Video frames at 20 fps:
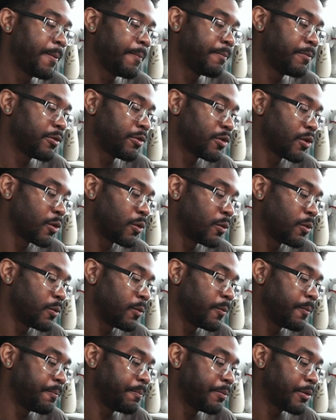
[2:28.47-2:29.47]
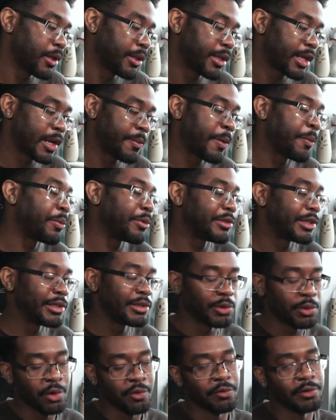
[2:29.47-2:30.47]
So a lot of people tend
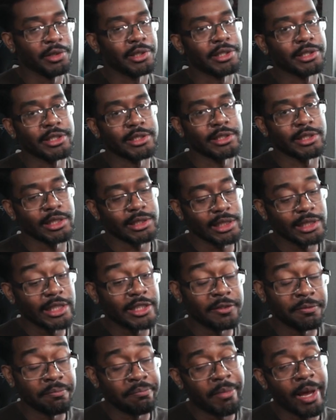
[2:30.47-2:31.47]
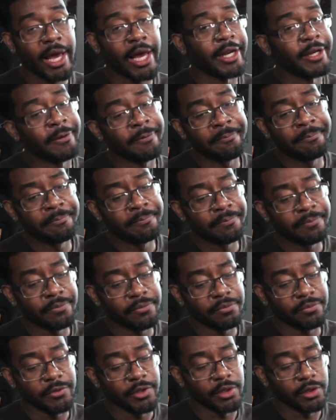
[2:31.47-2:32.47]
to overlook this, and I think it's bad.
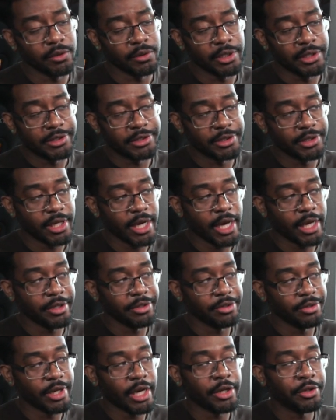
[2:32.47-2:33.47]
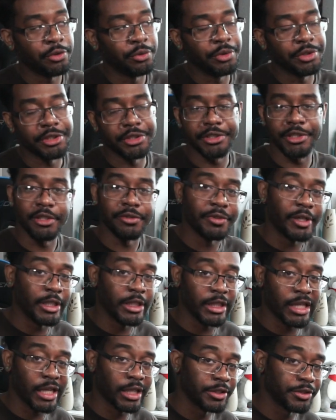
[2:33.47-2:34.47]
You know, it's not, you're not doing yourself any
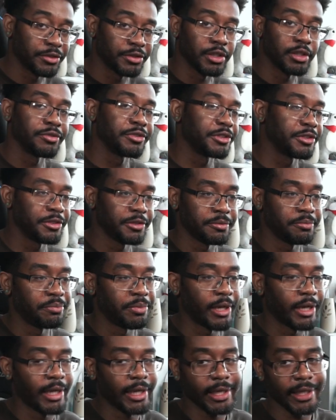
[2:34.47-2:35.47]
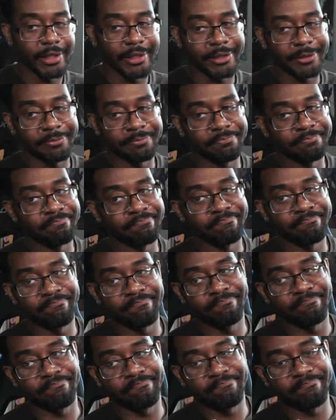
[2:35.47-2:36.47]
kind of service by like
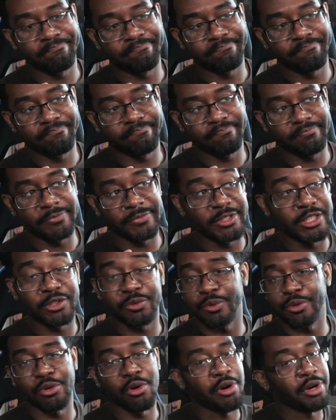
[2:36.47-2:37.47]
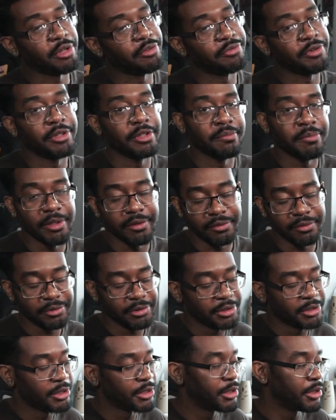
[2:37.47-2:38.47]
disregarding
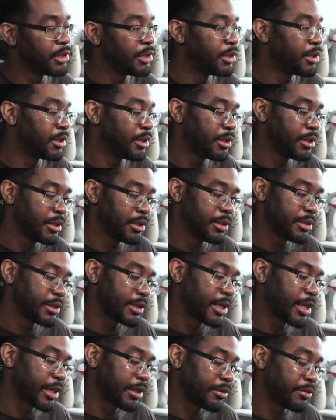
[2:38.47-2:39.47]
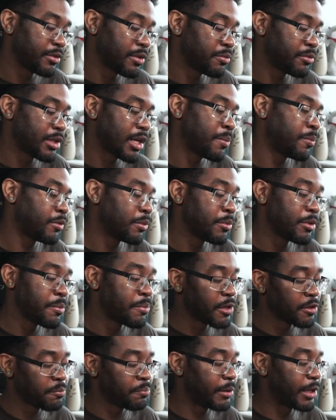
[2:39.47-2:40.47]
fundamentals. Like sometimes some of the
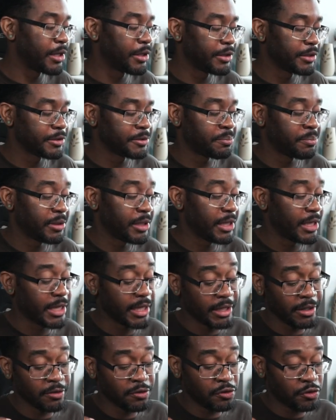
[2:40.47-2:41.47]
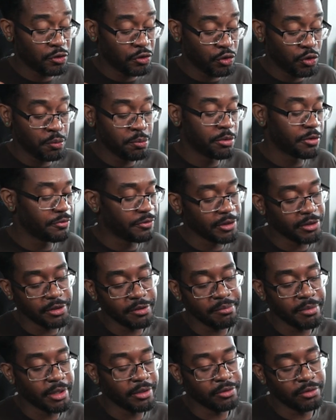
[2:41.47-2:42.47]
best players play super
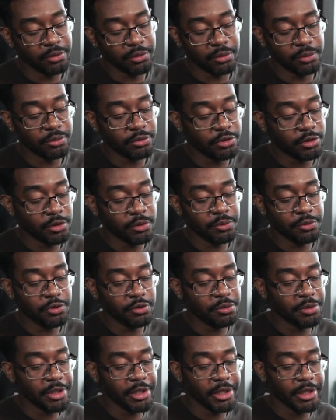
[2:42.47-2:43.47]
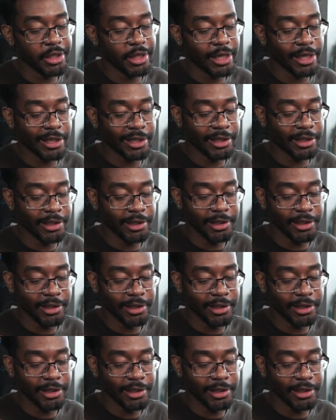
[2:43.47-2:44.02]
fundamental, don't do any like